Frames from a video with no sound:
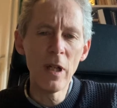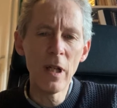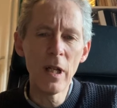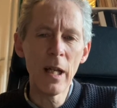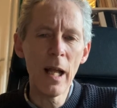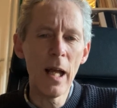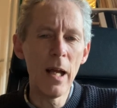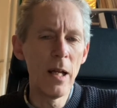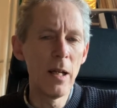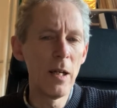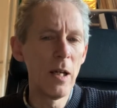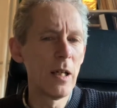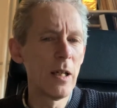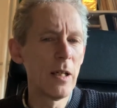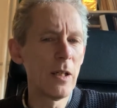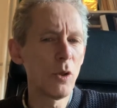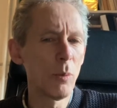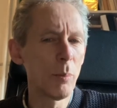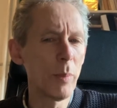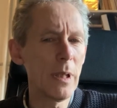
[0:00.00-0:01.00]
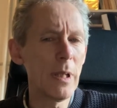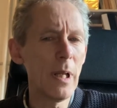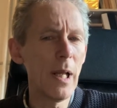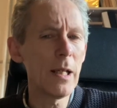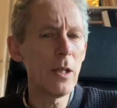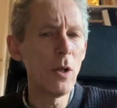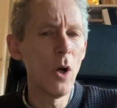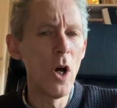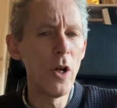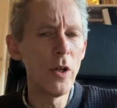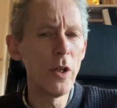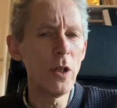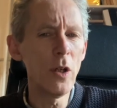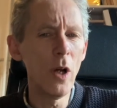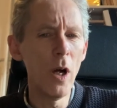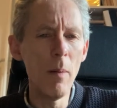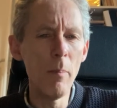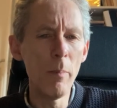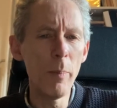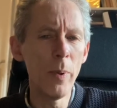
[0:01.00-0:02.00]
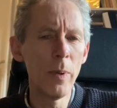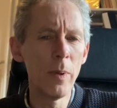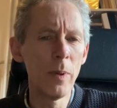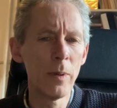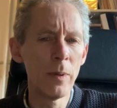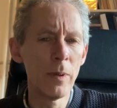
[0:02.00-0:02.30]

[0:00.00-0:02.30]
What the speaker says: it a little bit like a honeycomb?